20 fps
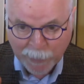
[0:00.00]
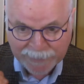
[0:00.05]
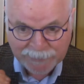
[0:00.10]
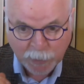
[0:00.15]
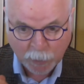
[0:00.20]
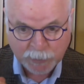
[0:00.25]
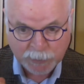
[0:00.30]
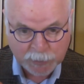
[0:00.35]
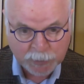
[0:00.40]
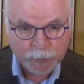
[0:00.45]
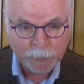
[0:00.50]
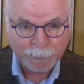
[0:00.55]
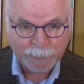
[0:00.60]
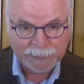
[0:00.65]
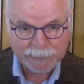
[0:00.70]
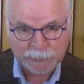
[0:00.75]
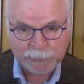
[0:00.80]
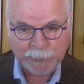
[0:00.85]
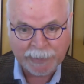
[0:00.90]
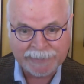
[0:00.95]
are super
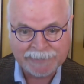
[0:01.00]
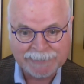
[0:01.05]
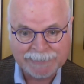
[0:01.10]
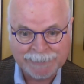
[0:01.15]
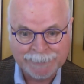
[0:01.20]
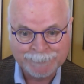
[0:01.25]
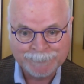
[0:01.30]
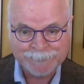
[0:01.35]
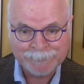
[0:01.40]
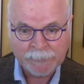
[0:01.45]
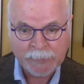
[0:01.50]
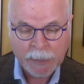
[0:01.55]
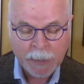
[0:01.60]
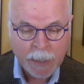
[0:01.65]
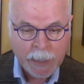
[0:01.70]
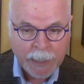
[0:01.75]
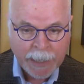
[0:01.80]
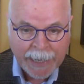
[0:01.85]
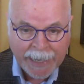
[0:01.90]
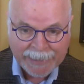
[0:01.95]
stressed.
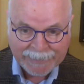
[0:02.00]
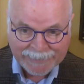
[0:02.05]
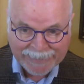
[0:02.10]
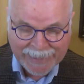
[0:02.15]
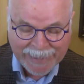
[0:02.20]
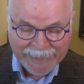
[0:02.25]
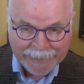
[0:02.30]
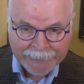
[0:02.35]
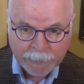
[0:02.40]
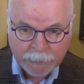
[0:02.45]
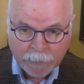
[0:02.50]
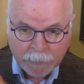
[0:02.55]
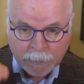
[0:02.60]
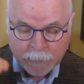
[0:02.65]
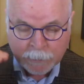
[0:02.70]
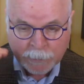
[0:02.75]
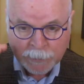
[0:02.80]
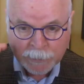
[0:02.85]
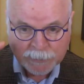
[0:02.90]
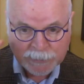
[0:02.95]
And then
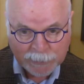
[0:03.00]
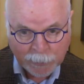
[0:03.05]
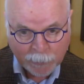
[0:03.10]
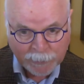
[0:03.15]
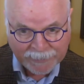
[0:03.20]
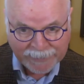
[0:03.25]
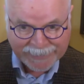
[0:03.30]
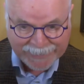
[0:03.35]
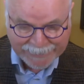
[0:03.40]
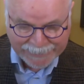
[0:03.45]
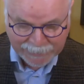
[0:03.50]
you start thinking